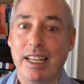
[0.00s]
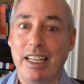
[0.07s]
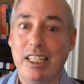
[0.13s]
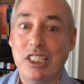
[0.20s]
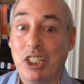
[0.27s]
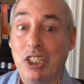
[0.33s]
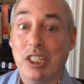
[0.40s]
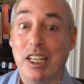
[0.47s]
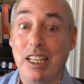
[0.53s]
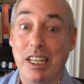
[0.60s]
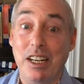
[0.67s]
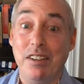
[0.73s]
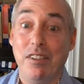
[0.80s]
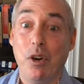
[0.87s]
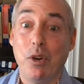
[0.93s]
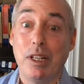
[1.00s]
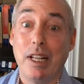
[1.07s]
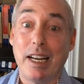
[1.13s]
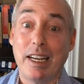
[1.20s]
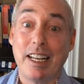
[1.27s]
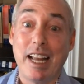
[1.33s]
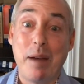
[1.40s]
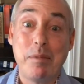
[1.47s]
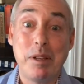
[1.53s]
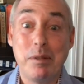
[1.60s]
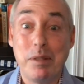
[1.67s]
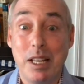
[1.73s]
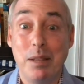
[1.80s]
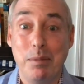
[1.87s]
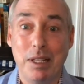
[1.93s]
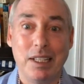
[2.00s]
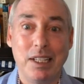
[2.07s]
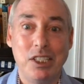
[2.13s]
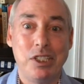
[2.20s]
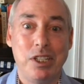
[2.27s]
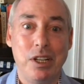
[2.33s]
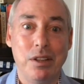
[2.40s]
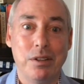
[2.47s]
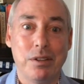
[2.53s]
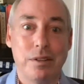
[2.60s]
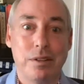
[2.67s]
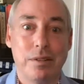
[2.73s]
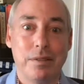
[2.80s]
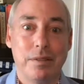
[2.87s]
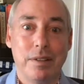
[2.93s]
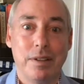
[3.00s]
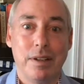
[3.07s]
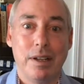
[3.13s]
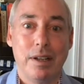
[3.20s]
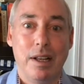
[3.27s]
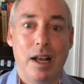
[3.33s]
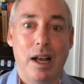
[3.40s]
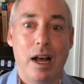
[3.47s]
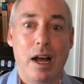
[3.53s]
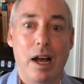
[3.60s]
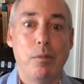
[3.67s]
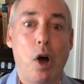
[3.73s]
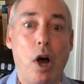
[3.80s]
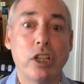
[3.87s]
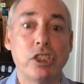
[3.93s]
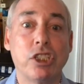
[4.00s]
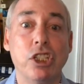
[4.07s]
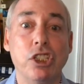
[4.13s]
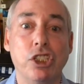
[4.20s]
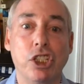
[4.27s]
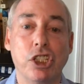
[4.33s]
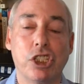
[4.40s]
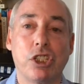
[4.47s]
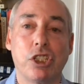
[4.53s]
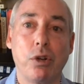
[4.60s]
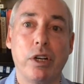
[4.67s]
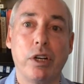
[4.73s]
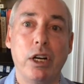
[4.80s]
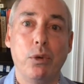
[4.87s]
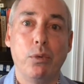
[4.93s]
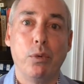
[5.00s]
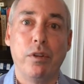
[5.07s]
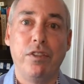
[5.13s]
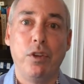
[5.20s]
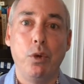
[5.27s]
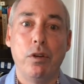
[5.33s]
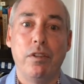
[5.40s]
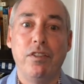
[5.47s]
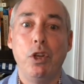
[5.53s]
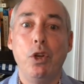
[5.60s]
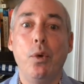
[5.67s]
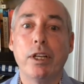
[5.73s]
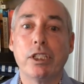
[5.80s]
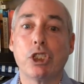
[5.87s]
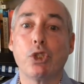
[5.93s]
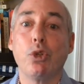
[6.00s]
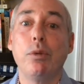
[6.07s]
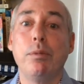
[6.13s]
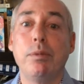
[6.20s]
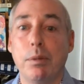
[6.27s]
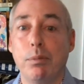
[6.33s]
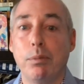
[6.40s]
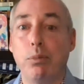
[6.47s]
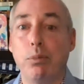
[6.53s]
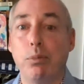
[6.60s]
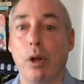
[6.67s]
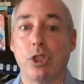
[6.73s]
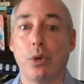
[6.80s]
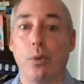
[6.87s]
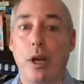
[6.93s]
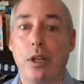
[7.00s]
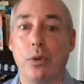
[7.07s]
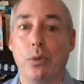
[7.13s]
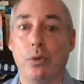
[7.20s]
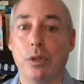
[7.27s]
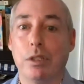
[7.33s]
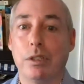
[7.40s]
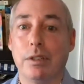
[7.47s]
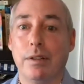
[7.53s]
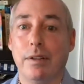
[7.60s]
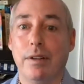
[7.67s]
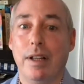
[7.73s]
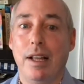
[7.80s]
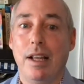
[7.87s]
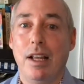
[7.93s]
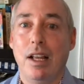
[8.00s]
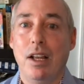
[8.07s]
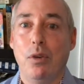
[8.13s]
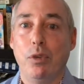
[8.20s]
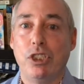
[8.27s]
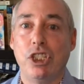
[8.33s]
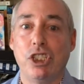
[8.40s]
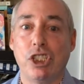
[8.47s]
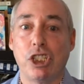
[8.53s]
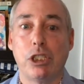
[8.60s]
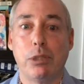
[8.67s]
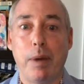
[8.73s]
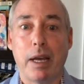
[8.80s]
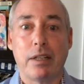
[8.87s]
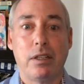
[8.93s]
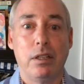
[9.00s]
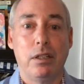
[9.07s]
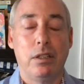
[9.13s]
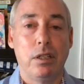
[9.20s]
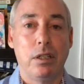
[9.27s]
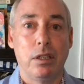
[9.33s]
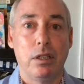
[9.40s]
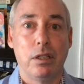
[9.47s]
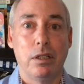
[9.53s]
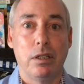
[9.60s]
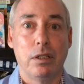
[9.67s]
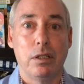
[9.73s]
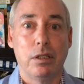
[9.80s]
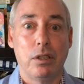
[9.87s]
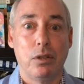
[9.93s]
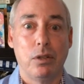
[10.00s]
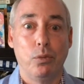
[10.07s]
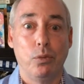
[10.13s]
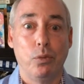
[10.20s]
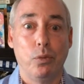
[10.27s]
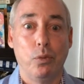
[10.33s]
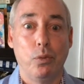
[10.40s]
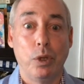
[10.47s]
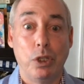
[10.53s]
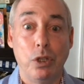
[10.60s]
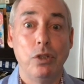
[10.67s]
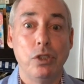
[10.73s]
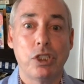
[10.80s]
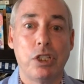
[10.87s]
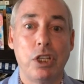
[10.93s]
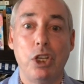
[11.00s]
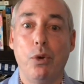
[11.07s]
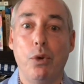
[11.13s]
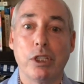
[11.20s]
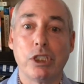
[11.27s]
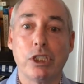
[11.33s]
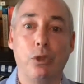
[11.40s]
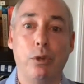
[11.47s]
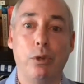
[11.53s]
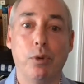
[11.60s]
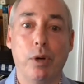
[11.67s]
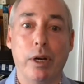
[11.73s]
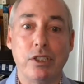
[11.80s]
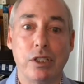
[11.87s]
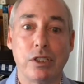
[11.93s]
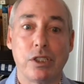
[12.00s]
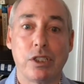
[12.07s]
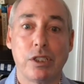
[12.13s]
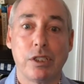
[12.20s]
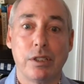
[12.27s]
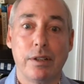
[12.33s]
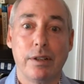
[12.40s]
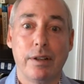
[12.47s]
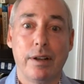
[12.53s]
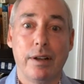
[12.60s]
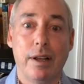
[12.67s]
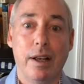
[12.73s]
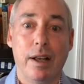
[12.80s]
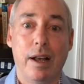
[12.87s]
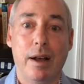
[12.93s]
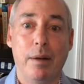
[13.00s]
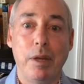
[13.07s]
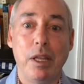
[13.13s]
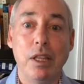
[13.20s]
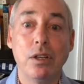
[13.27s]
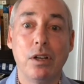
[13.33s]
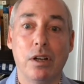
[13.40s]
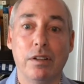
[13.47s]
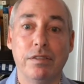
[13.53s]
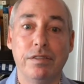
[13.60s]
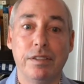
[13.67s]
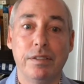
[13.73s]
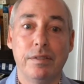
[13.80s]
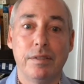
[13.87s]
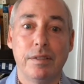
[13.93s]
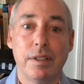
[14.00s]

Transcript: isn't looking to devote a lot of time to the Middle East either. Austin just started a review of US troop deployments around the world, which is expected to reduce the US troop presence in the Gulf